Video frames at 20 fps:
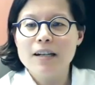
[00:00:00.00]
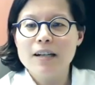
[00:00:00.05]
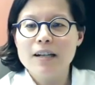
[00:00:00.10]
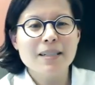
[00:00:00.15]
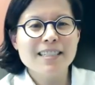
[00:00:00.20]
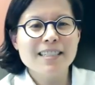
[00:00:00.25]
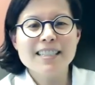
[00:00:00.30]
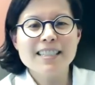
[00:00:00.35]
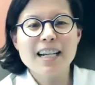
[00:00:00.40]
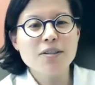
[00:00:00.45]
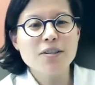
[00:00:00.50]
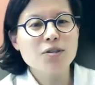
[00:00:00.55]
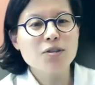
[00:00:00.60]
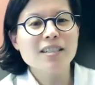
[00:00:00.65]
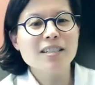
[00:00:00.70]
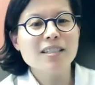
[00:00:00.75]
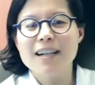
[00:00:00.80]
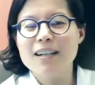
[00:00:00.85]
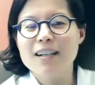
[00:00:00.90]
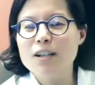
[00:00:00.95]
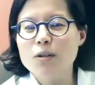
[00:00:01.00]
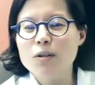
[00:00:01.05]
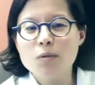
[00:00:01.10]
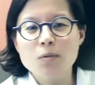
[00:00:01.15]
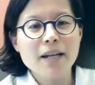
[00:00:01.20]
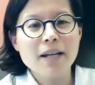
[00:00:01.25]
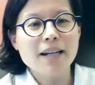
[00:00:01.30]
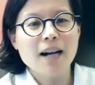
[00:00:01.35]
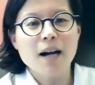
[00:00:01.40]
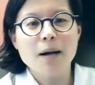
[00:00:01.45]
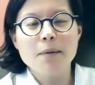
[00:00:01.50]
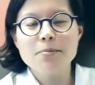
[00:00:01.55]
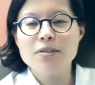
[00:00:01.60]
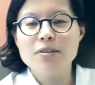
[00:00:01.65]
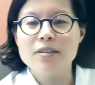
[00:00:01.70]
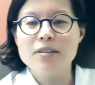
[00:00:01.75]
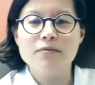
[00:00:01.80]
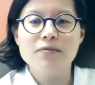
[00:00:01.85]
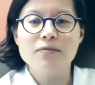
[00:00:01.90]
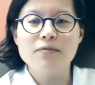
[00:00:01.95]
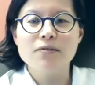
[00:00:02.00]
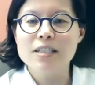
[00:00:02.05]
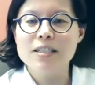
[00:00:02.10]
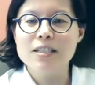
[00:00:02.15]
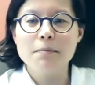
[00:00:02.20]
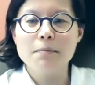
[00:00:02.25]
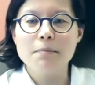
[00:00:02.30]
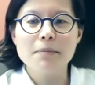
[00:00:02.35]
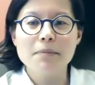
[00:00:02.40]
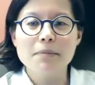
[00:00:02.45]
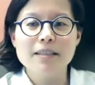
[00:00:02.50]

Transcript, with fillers: but it's actually a great option for somebody